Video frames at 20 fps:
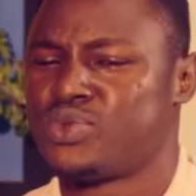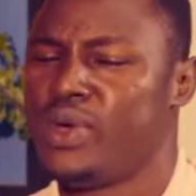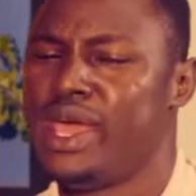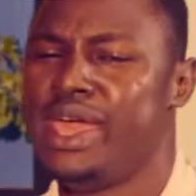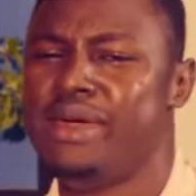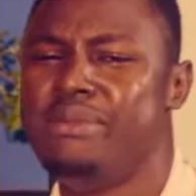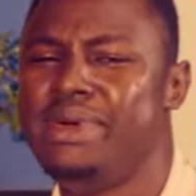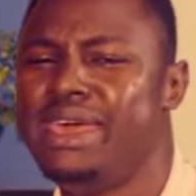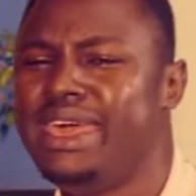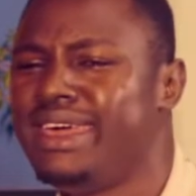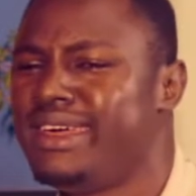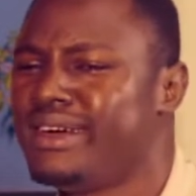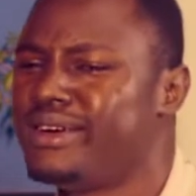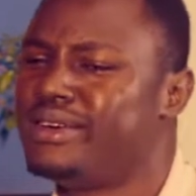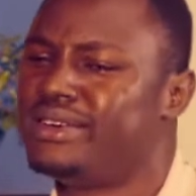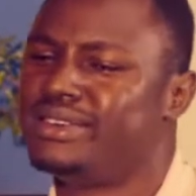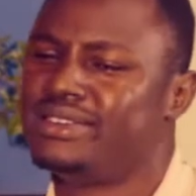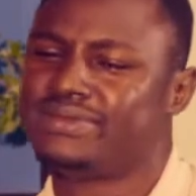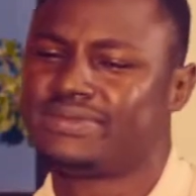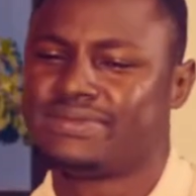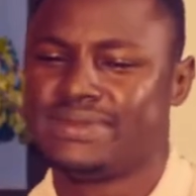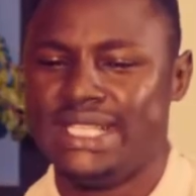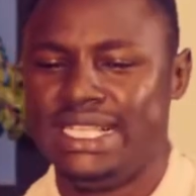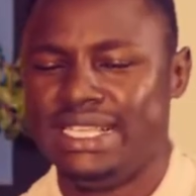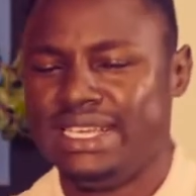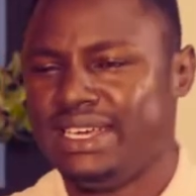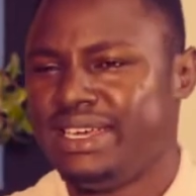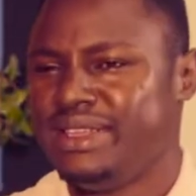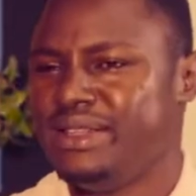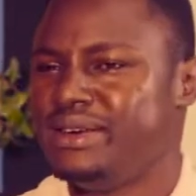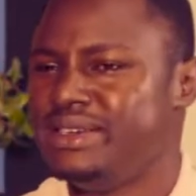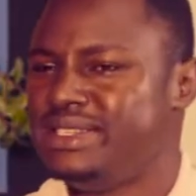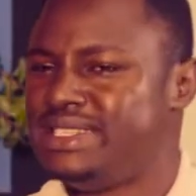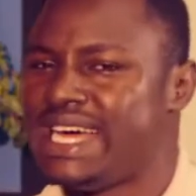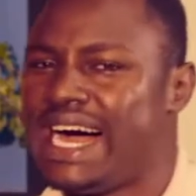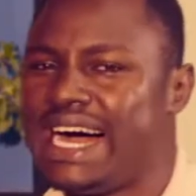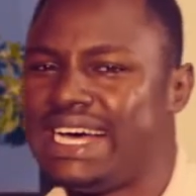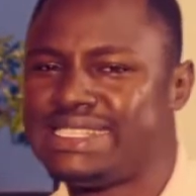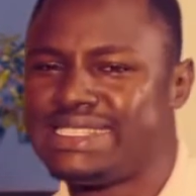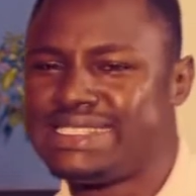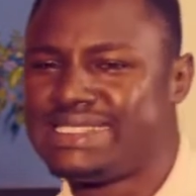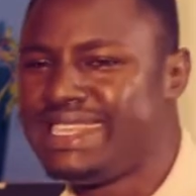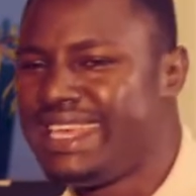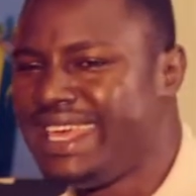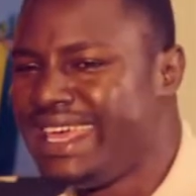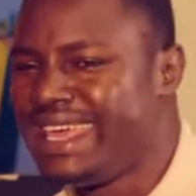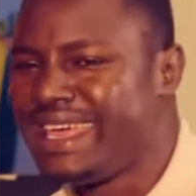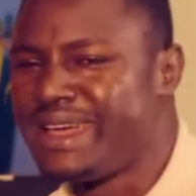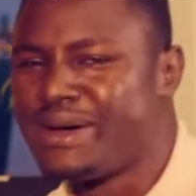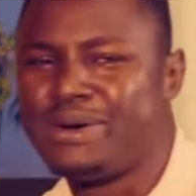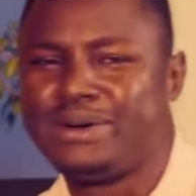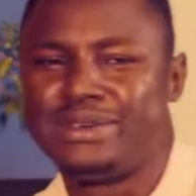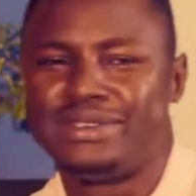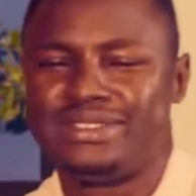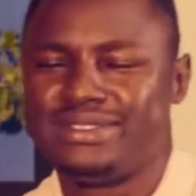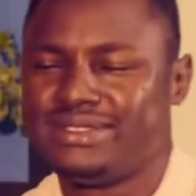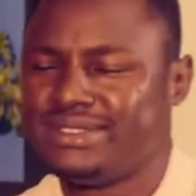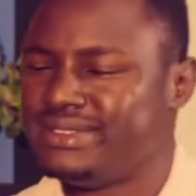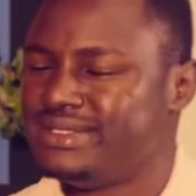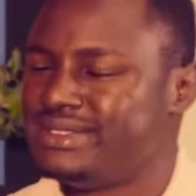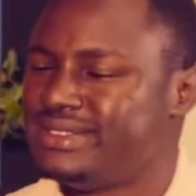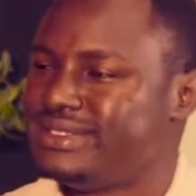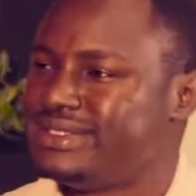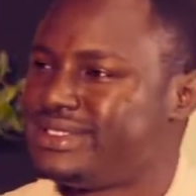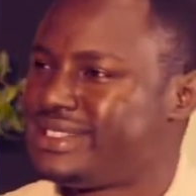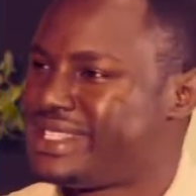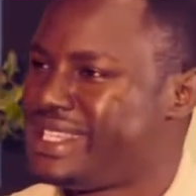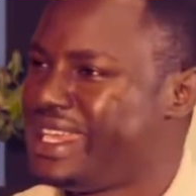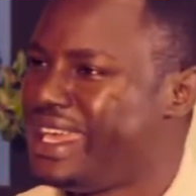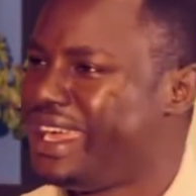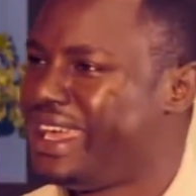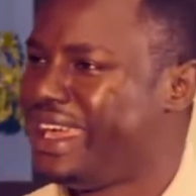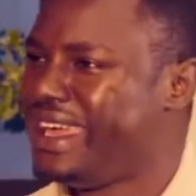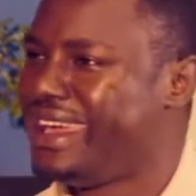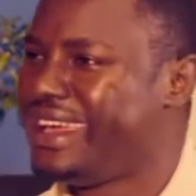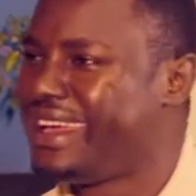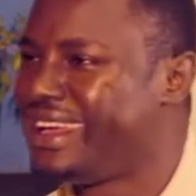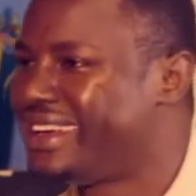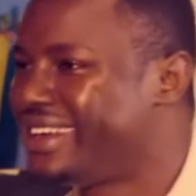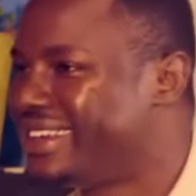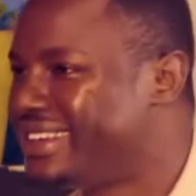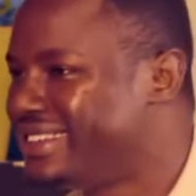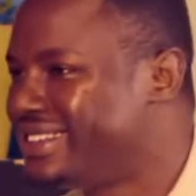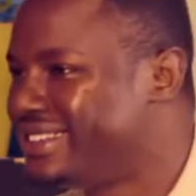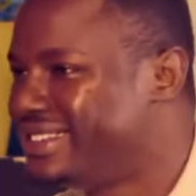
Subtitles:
swimming or, you know, dancing or singing.